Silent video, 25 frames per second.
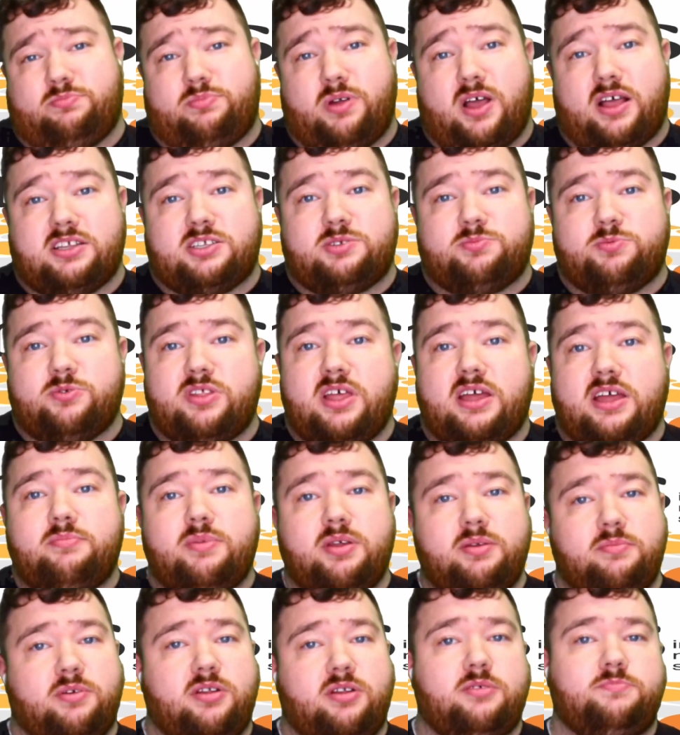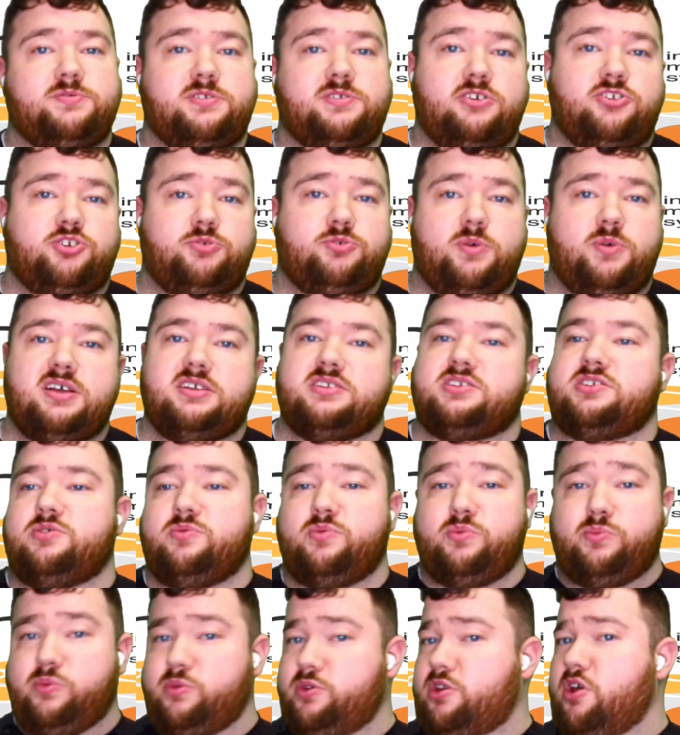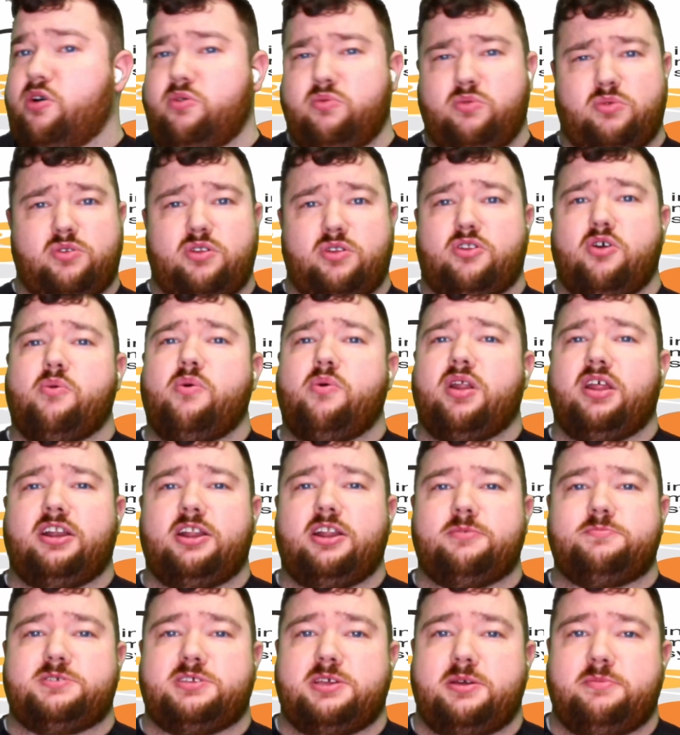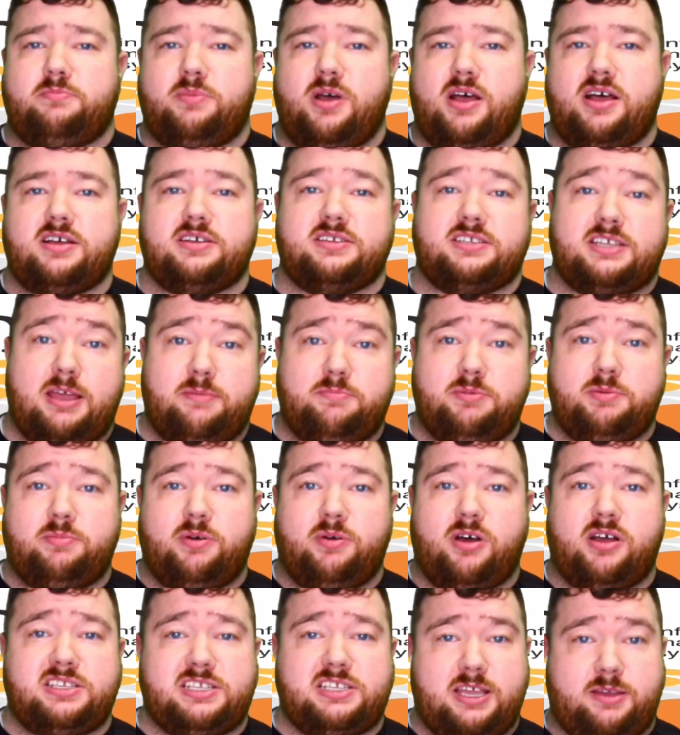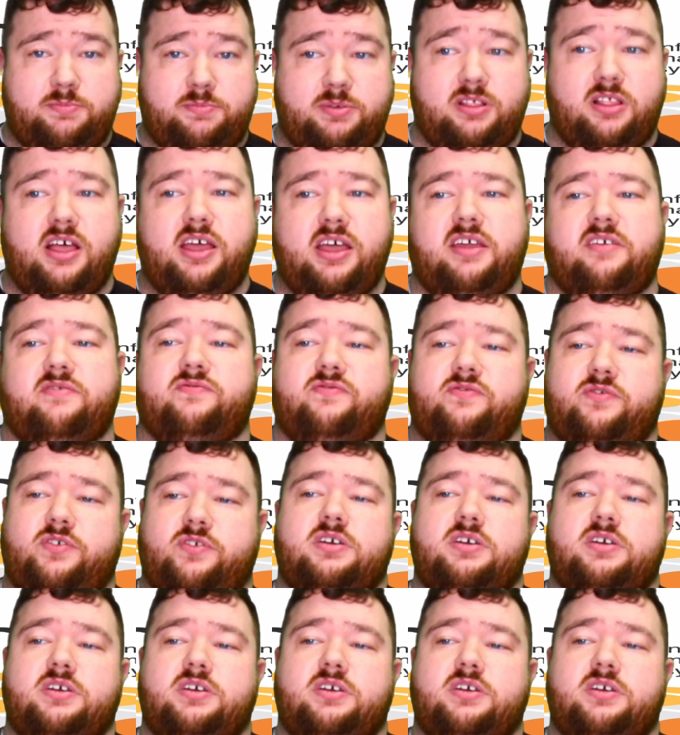possible that might upset your boss. And if you don't want an upset boss, happy life.